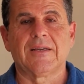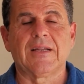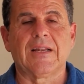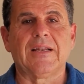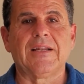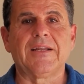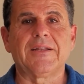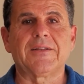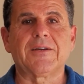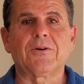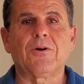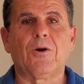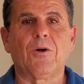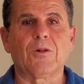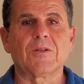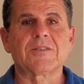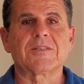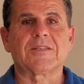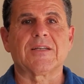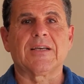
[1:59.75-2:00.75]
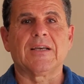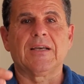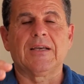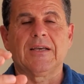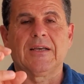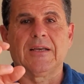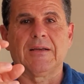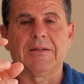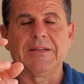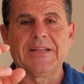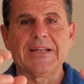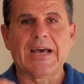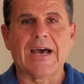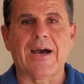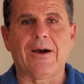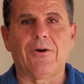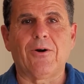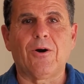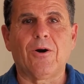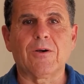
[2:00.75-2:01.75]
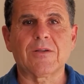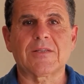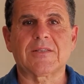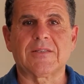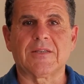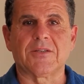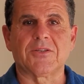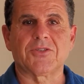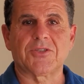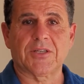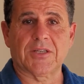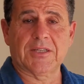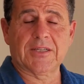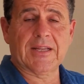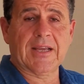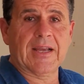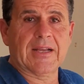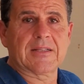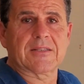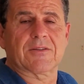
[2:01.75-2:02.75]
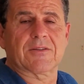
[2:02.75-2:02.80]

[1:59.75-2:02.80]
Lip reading: leader holds the now hostage in the hands